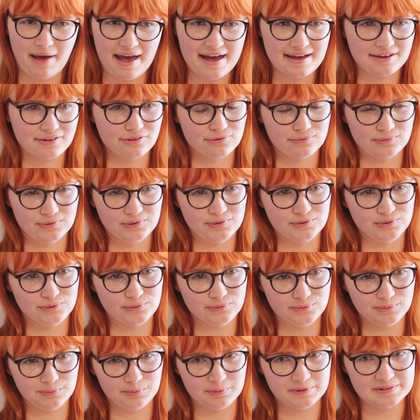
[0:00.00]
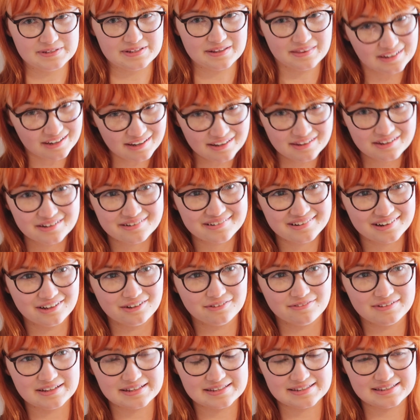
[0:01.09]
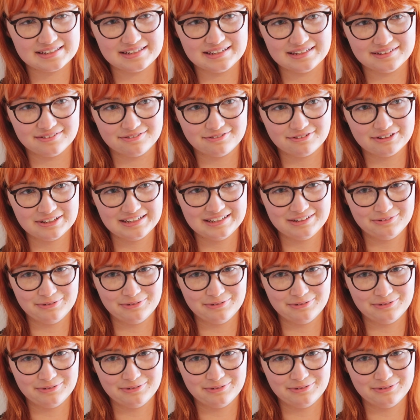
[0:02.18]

back through the ones on the other shelf and see if